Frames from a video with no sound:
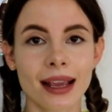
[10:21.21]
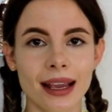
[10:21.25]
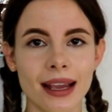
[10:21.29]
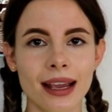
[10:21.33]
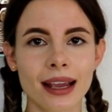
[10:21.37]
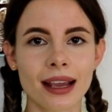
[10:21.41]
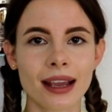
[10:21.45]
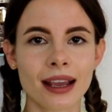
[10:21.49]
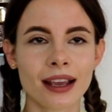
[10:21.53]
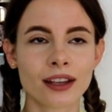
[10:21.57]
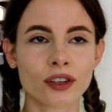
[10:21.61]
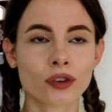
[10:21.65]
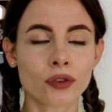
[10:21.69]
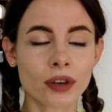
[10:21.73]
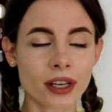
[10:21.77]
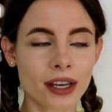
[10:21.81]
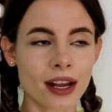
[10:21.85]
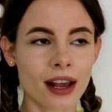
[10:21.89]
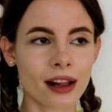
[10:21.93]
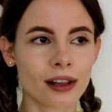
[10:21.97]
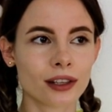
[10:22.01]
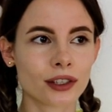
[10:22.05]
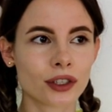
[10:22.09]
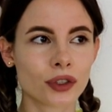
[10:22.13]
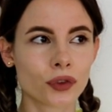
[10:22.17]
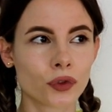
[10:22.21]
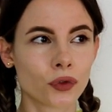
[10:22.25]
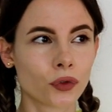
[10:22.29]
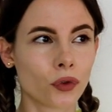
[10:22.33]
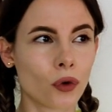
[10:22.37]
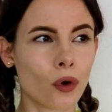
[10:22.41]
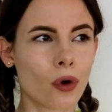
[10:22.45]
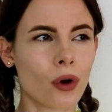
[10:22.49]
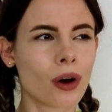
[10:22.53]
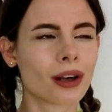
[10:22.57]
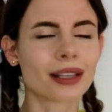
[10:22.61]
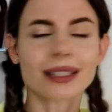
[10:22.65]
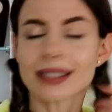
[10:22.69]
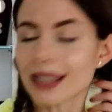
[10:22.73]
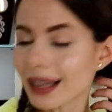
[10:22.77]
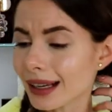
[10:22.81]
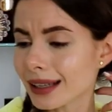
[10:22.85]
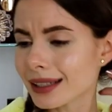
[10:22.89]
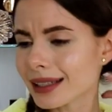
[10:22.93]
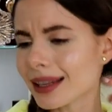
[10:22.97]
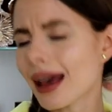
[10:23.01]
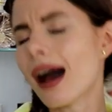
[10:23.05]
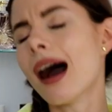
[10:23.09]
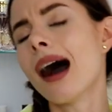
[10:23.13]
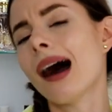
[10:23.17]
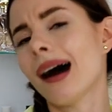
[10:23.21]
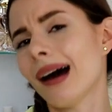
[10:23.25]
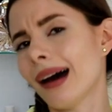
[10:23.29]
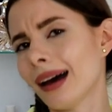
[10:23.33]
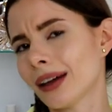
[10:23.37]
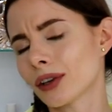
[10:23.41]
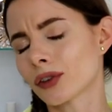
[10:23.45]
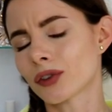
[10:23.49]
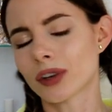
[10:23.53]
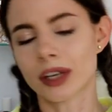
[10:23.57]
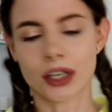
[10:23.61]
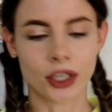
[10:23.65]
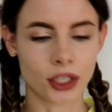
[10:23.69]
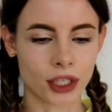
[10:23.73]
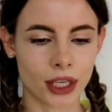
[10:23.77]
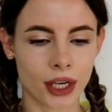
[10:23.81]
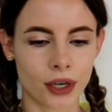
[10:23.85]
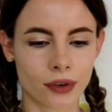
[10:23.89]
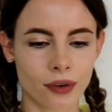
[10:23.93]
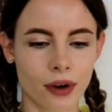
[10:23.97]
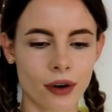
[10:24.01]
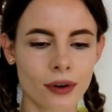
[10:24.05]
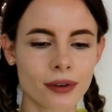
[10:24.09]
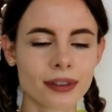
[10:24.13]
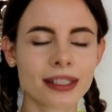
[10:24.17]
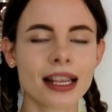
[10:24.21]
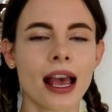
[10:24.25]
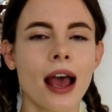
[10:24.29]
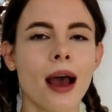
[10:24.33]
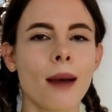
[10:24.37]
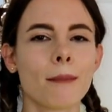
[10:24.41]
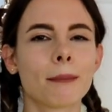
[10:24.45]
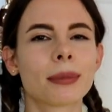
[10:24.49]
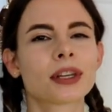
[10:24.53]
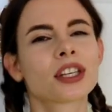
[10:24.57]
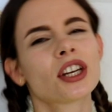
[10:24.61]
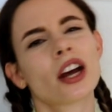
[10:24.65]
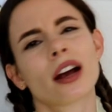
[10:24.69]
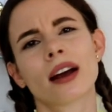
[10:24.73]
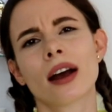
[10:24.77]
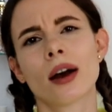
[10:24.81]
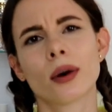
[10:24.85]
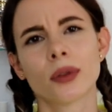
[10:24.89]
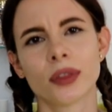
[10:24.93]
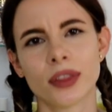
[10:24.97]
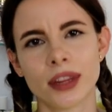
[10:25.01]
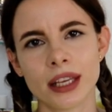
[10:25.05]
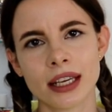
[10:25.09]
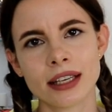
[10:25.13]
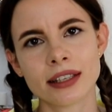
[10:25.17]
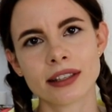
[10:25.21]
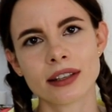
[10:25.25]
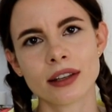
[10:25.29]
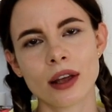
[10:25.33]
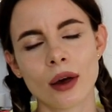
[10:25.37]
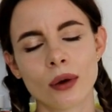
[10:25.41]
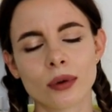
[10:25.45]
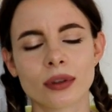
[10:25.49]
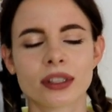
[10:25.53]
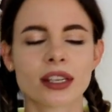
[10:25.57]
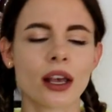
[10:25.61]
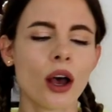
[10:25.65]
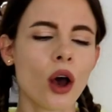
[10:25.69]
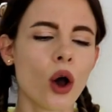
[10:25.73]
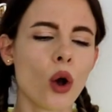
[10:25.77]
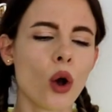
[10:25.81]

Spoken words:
It retails for 600 euros. But check out these notes.